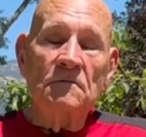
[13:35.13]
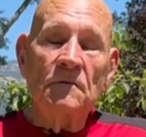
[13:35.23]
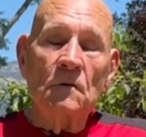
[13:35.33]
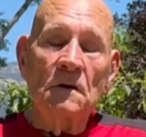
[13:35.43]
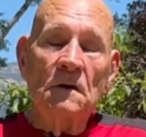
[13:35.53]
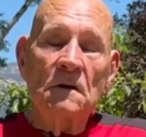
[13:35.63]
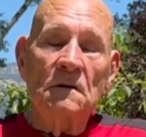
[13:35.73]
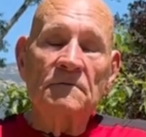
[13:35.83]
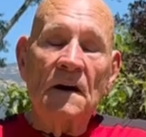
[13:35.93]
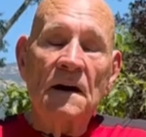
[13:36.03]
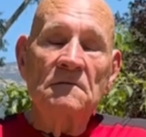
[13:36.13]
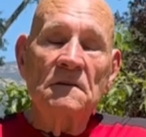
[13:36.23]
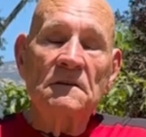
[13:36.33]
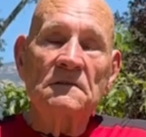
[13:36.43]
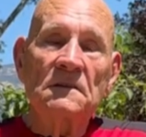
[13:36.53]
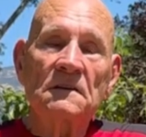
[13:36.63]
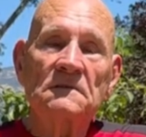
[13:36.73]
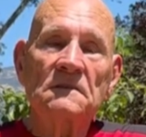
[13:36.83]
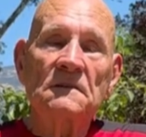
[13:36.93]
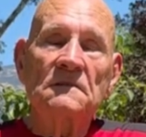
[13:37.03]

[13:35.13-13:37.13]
4, 5, 6,